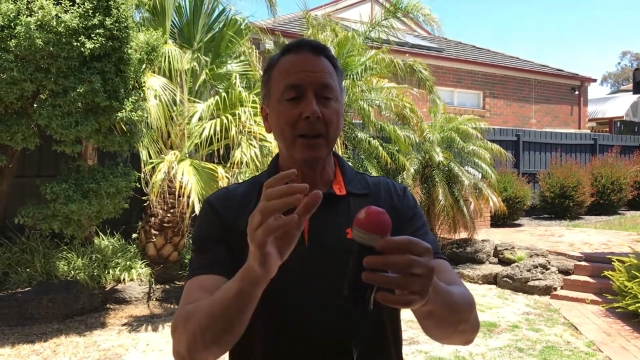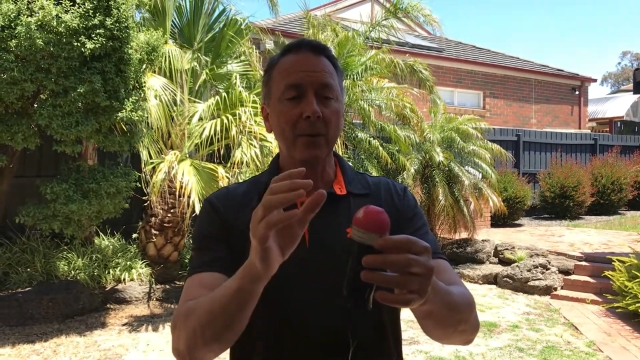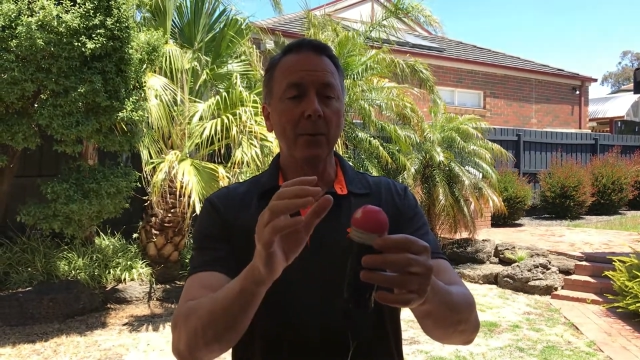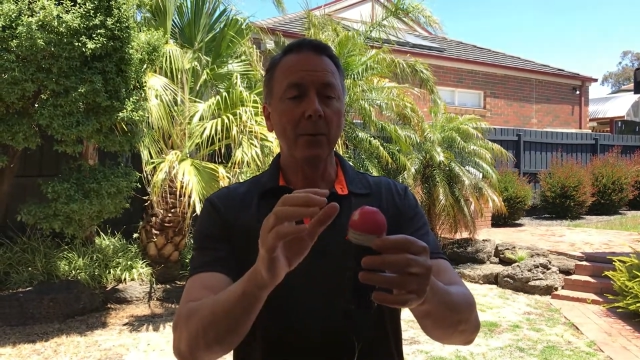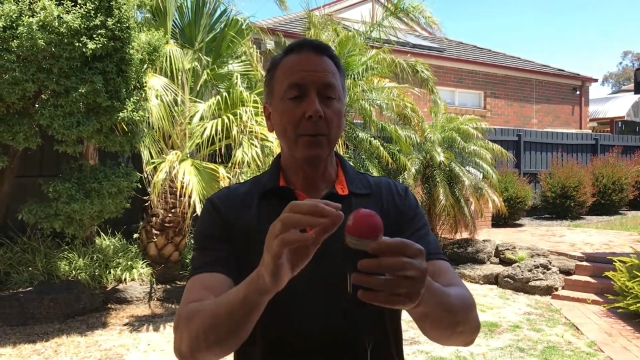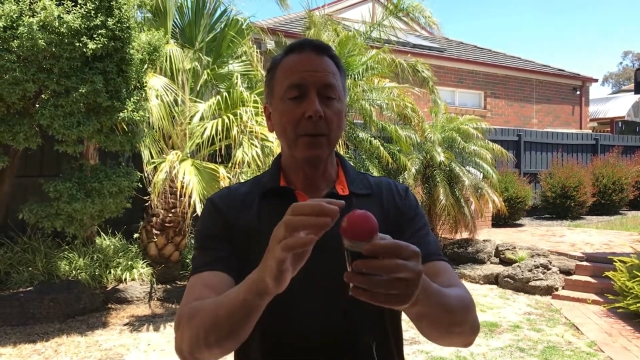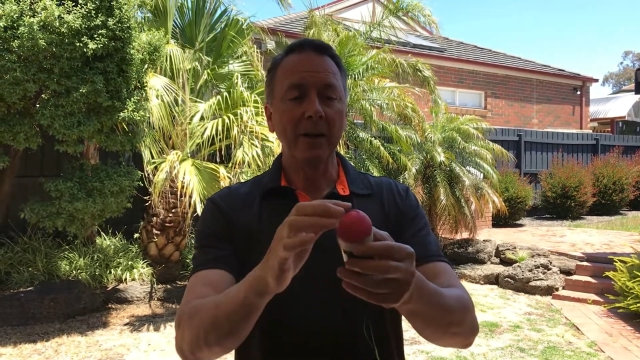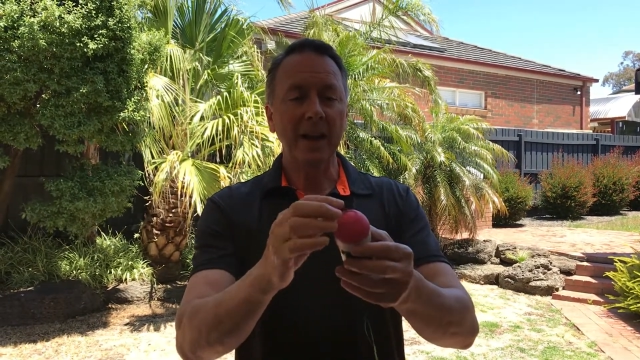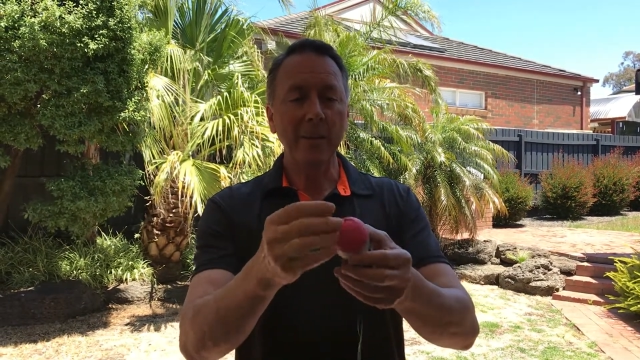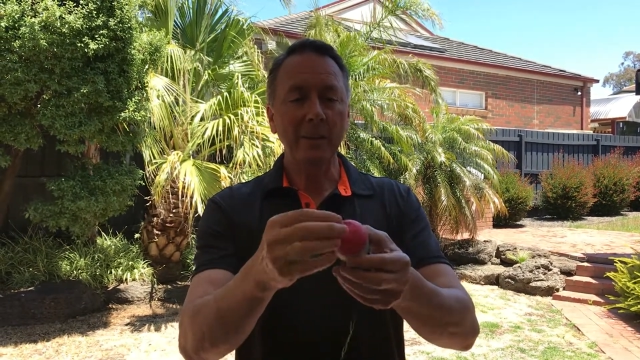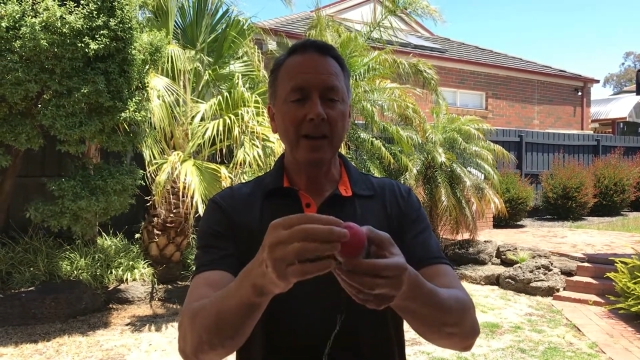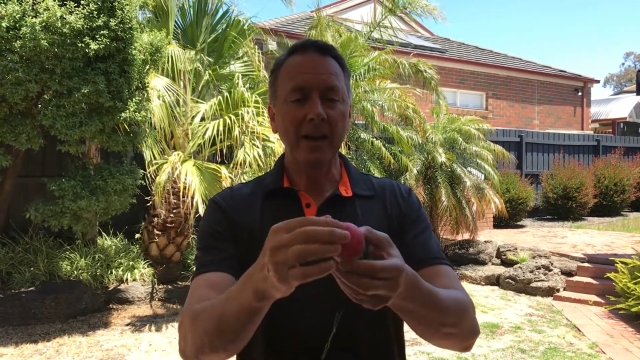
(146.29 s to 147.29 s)
what had
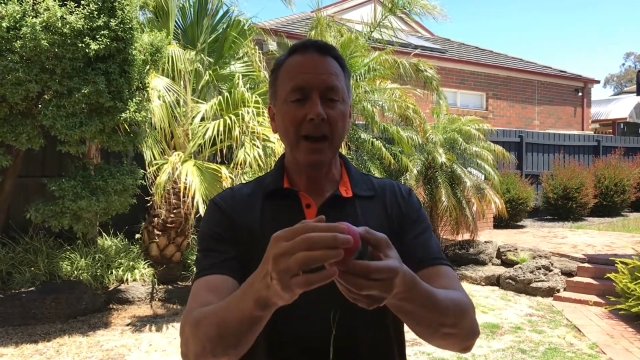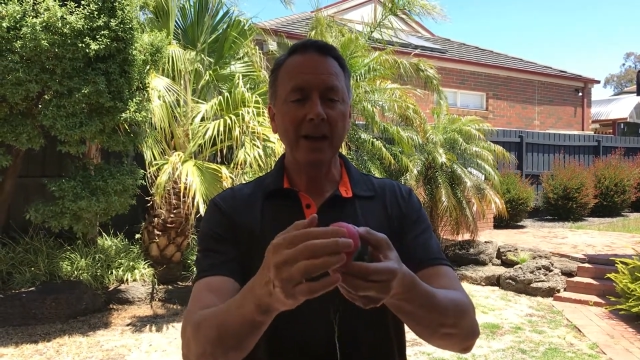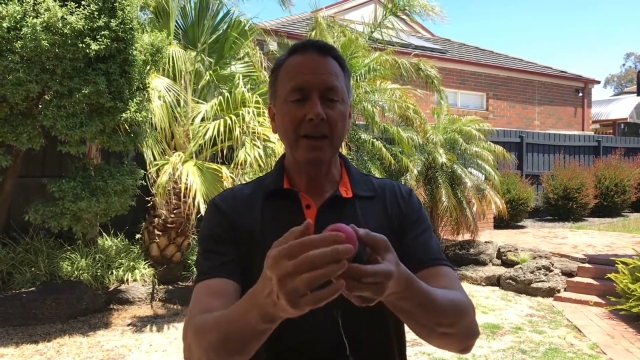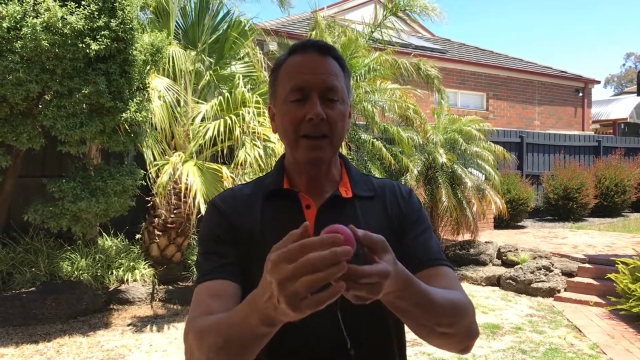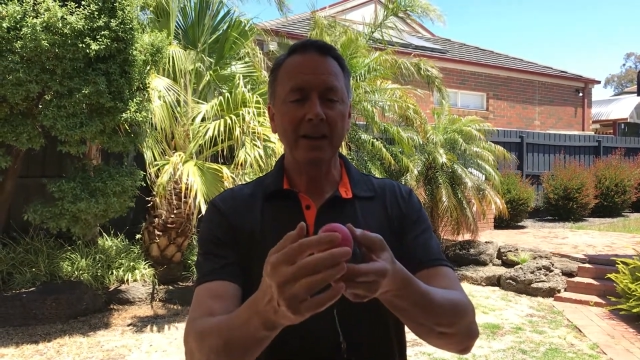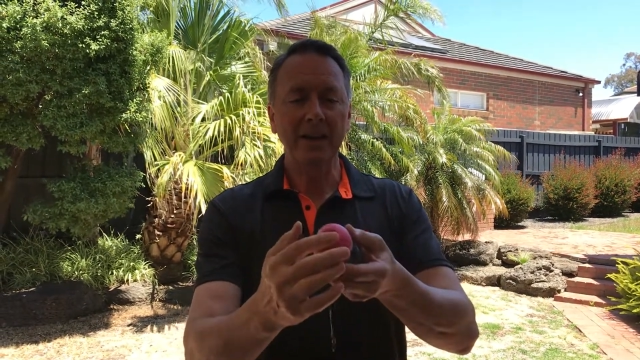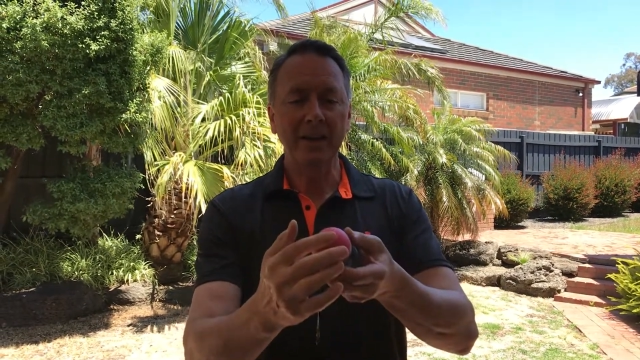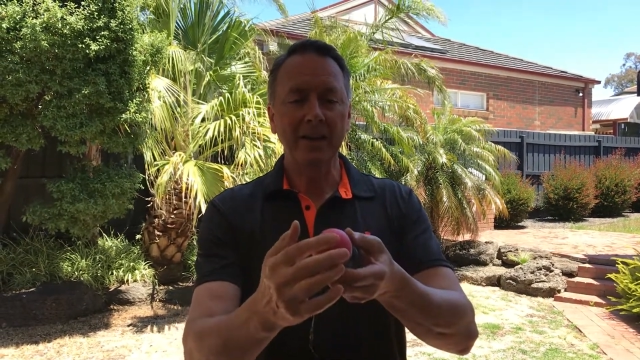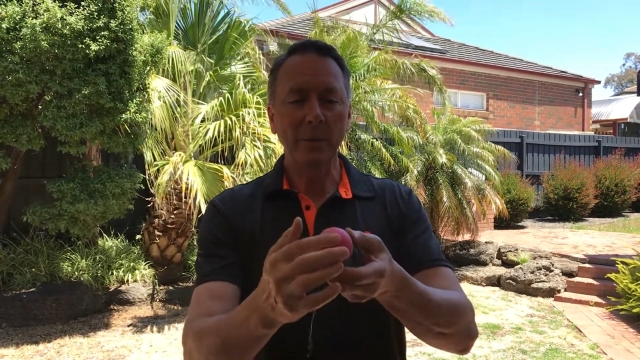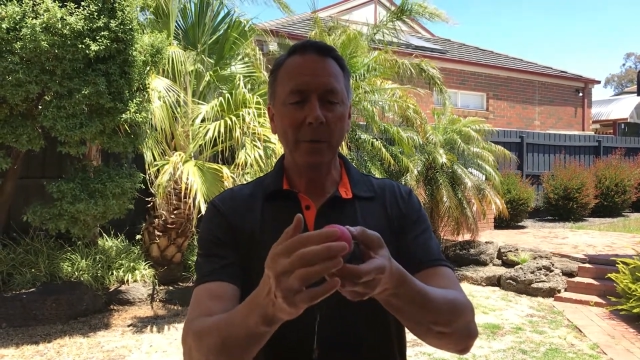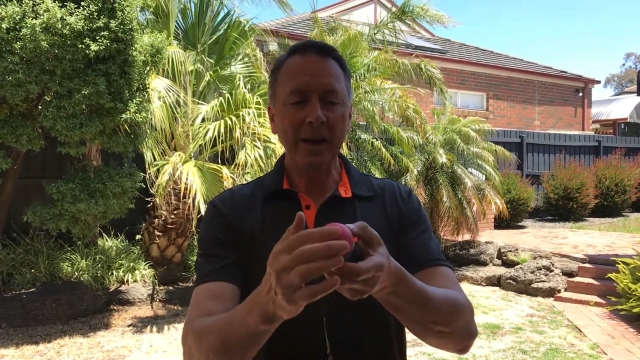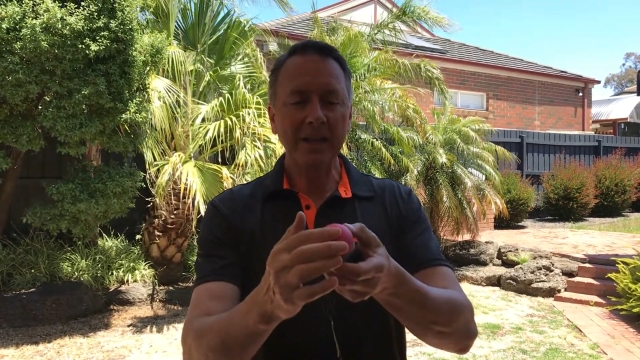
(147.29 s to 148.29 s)
happened, it had
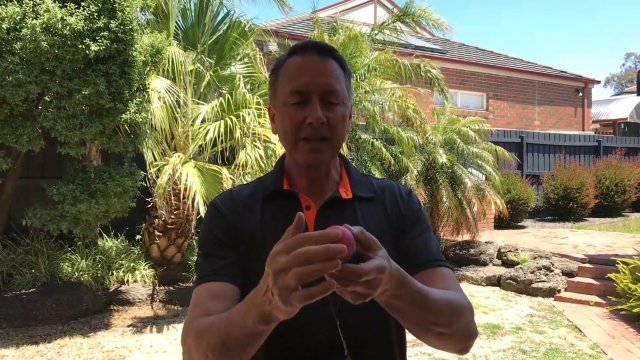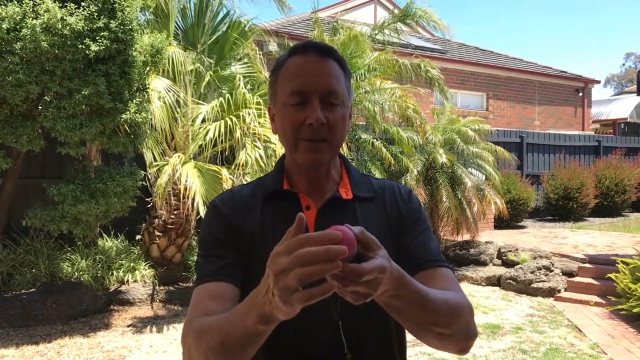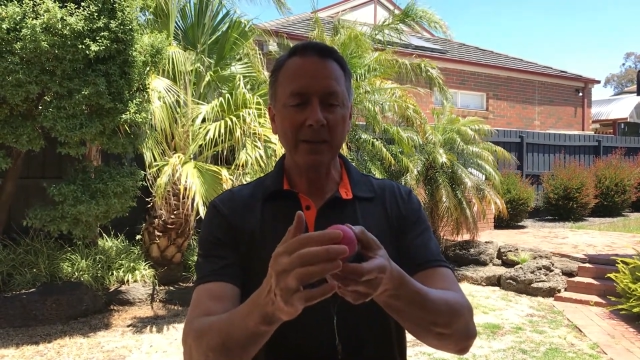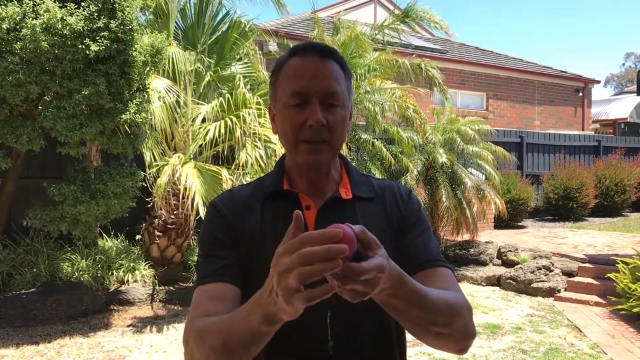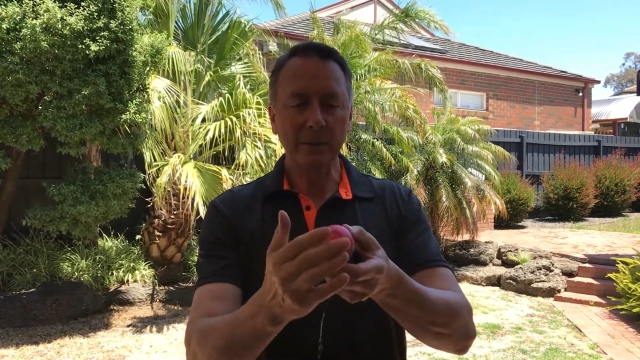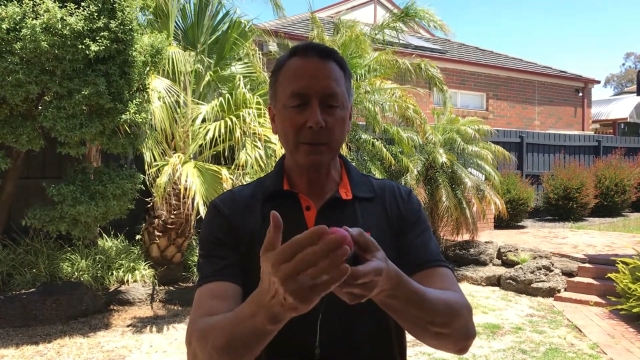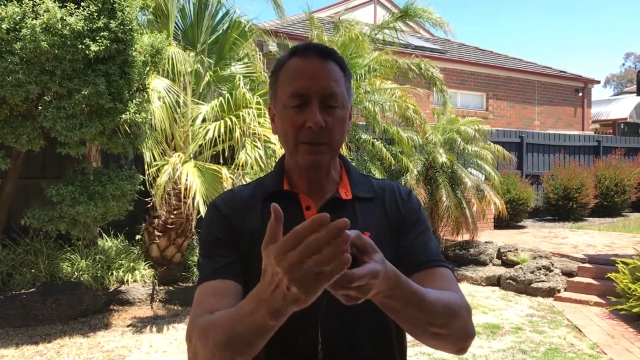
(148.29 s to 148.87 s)
the base of it,